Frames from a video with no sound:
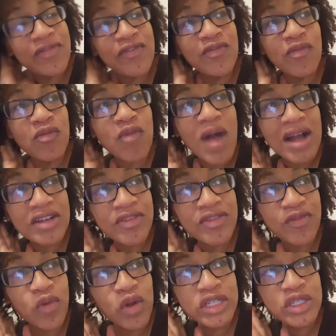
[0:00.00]
watch
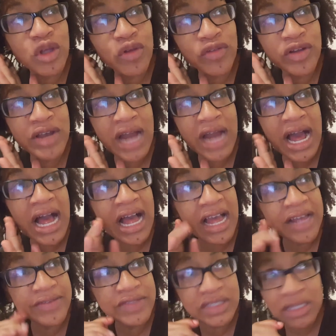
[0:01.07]
Forks Over
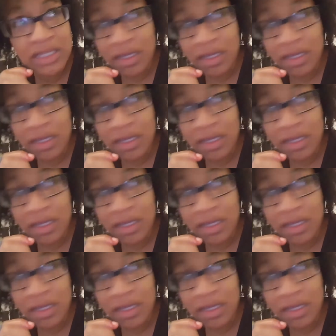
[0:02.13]
Knives.